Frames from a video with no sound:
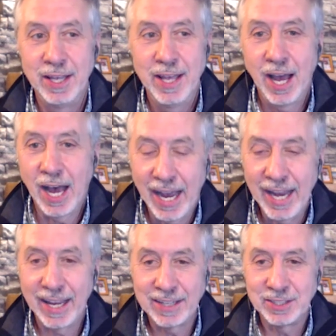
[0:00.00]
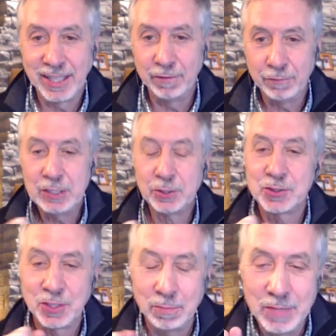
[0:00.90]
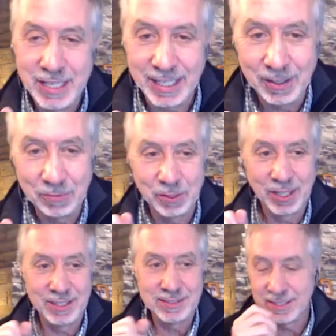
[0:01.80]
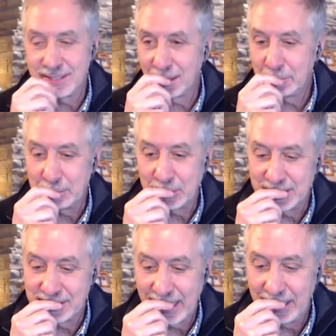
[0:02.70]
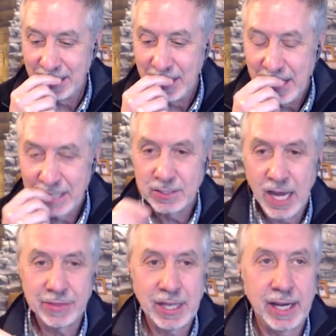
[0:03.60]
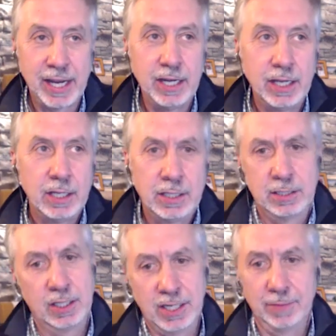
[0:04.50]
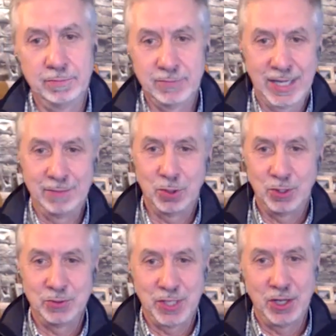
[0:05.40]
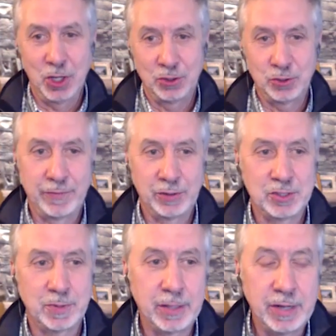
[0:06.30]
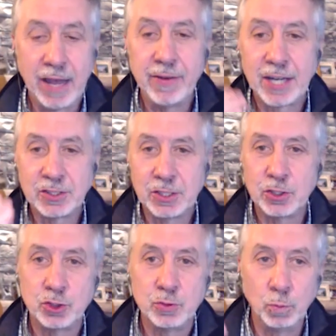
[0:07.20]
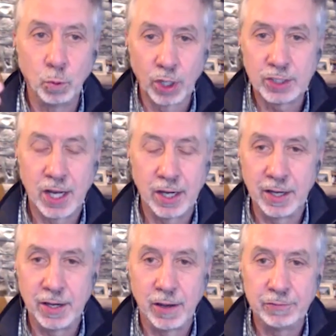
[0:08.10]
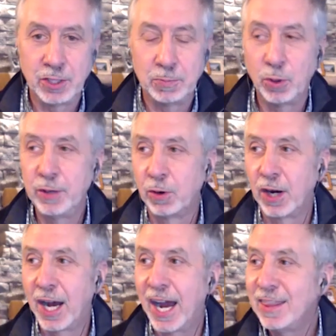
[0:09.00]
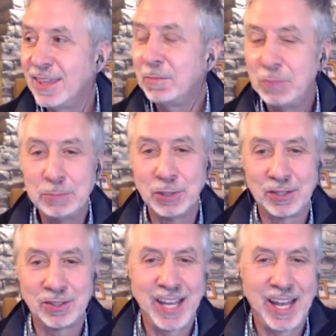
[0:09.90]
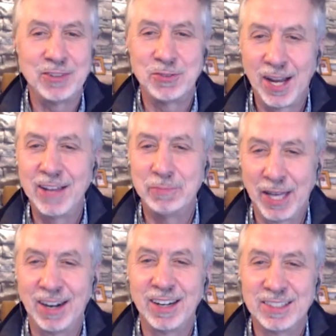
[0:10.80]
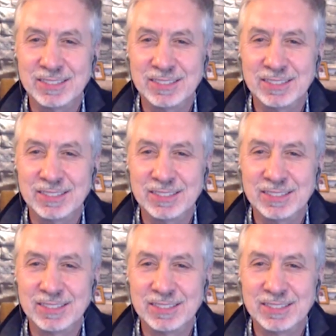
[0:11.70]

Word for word: Wow. I actually, and it feels to me, one of the things I tell people is that it's not that I oh, I'm I'm all zen, no, traffic doesn't bother me. I've actually worked on it enough to the point where I think people learned how to drive better.